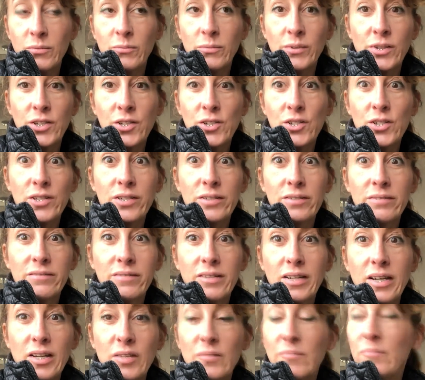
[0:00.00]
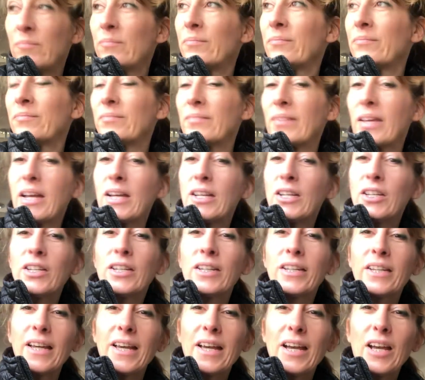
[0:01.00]
which
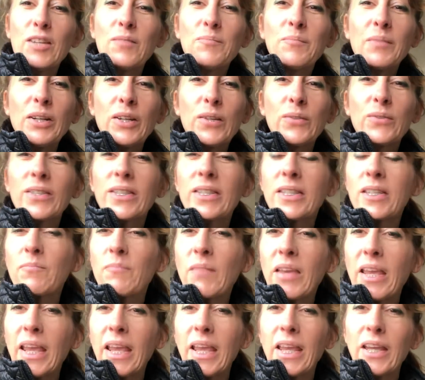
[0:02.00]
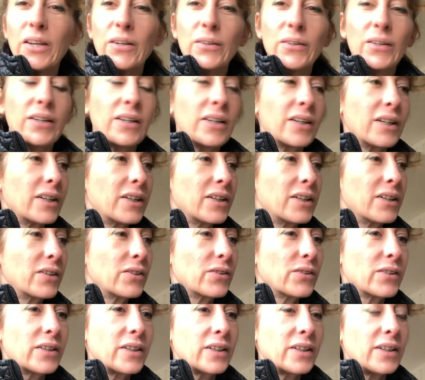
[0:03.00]
unbeknownst to me
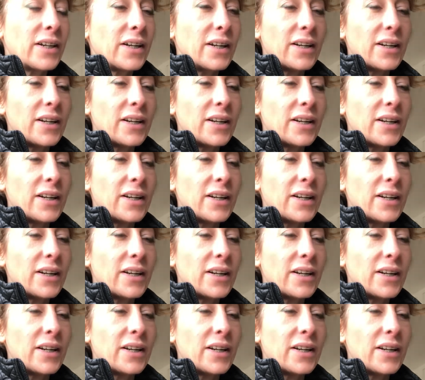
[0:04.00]
or